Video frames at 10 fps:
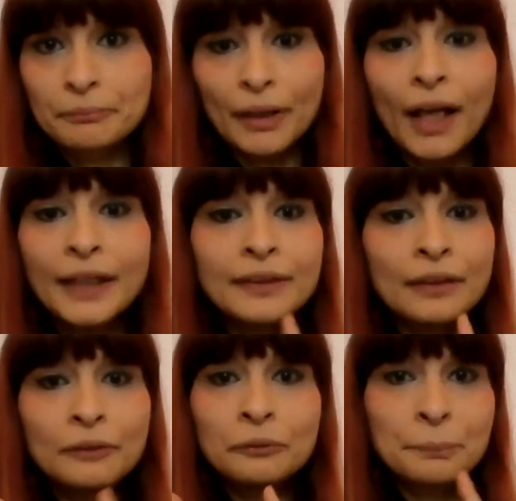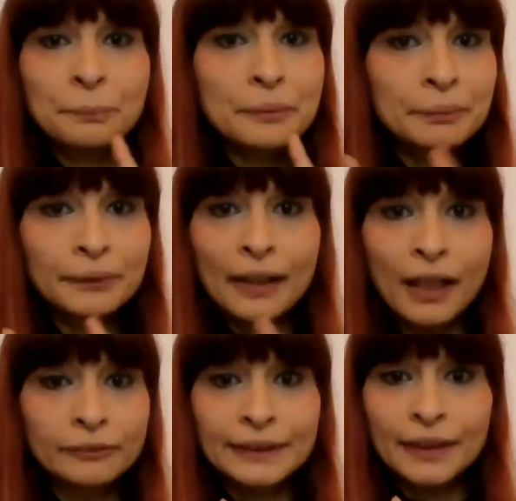I know people
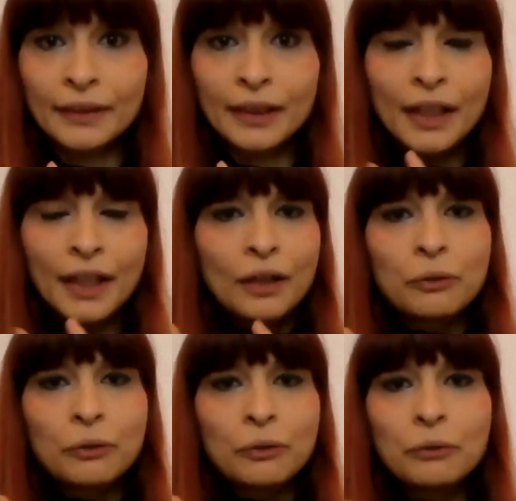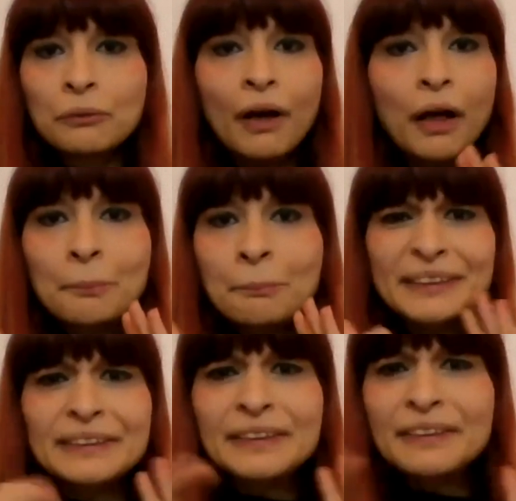out there who are
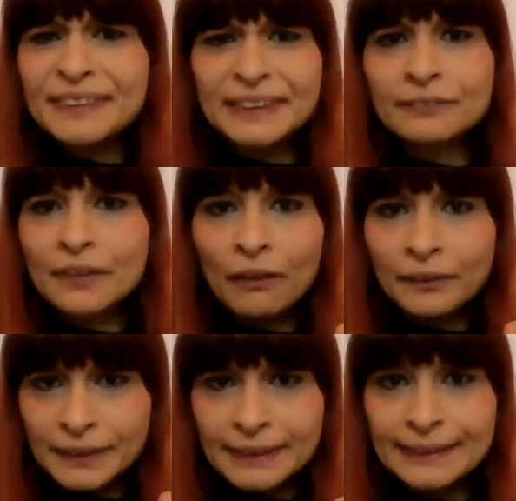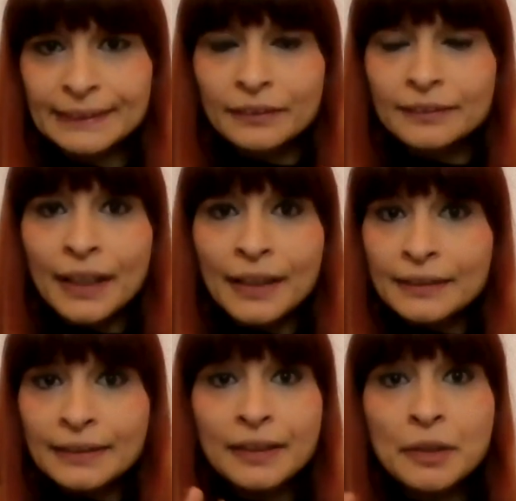magnificent artists.
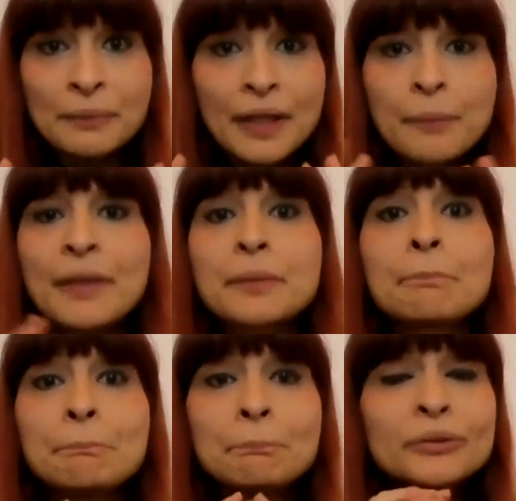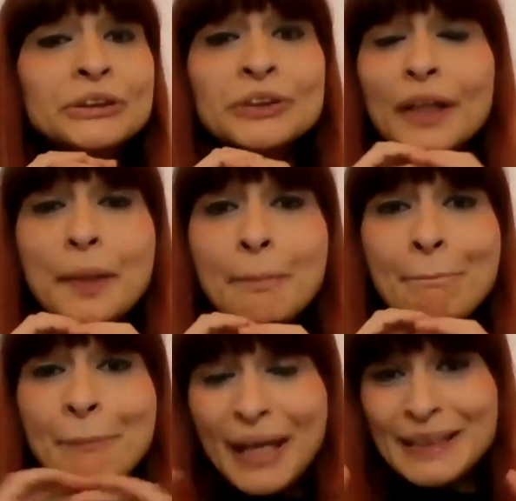They they they make most
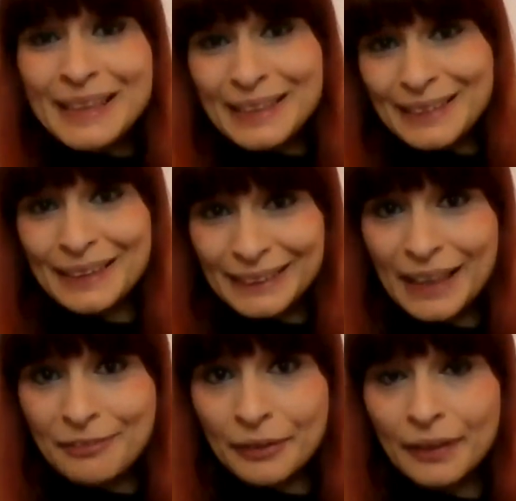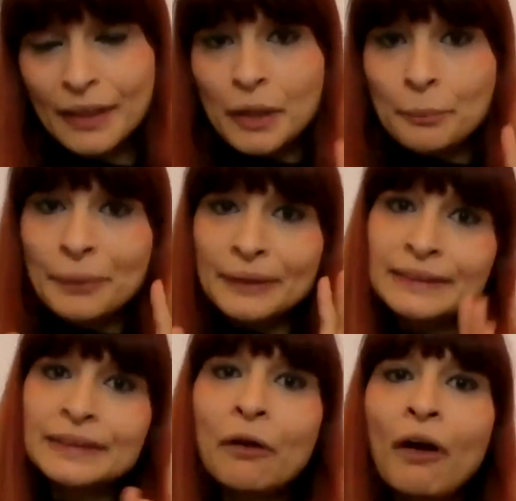amazing things ever. But
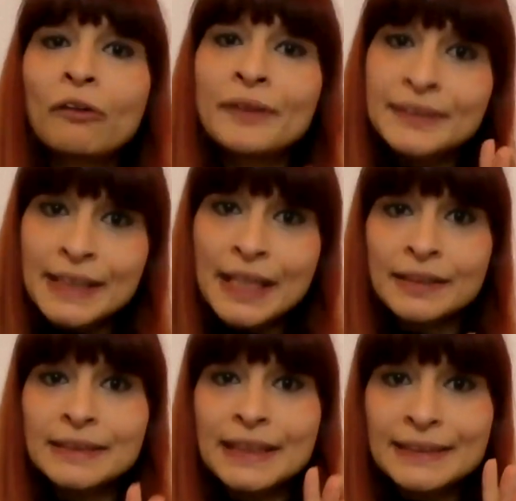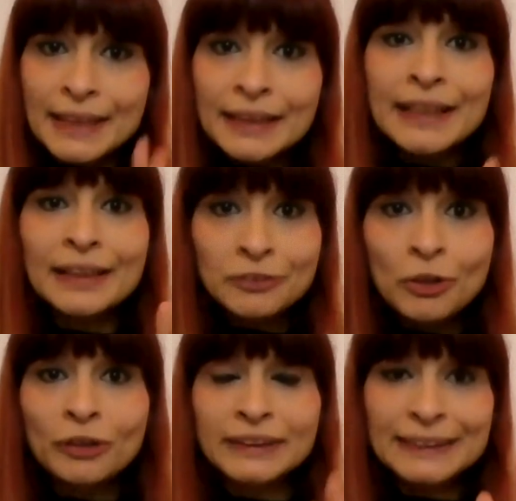the only thing that they
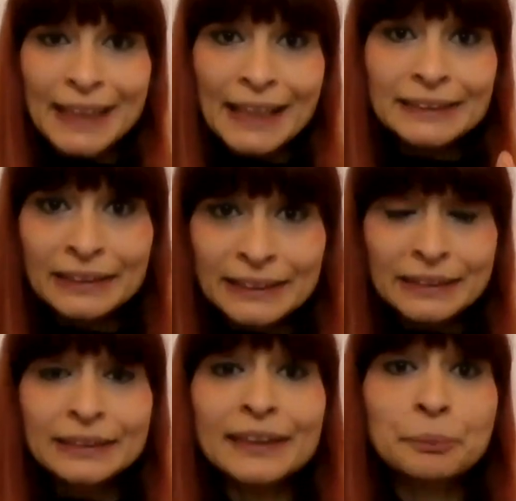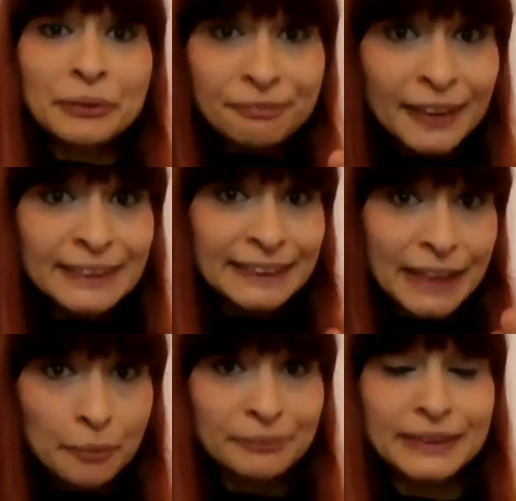cannot take the, that prevents them
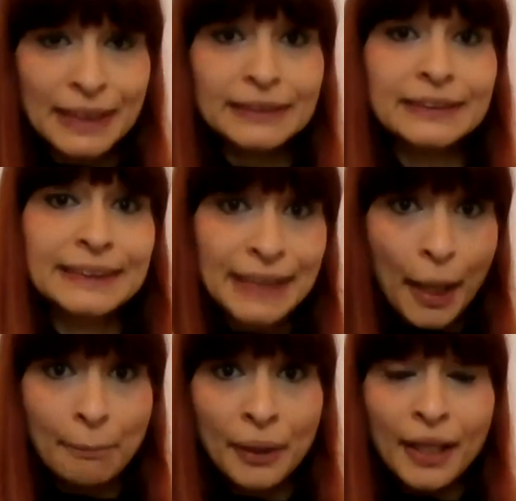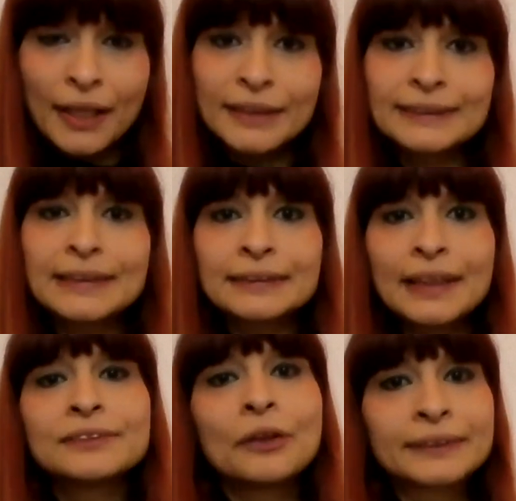to take step is that they
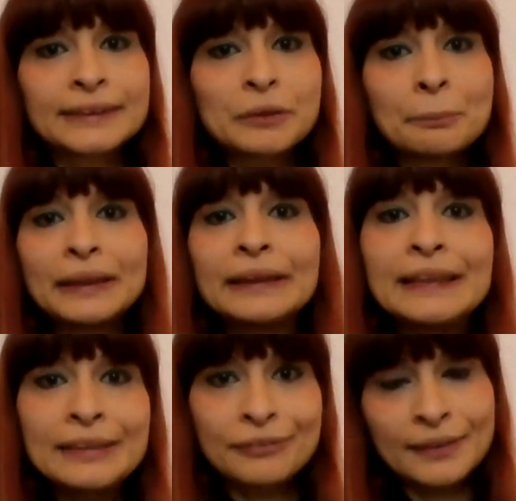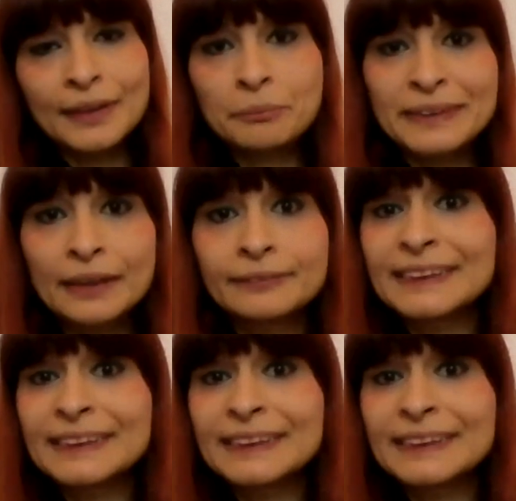don't believe in themselves.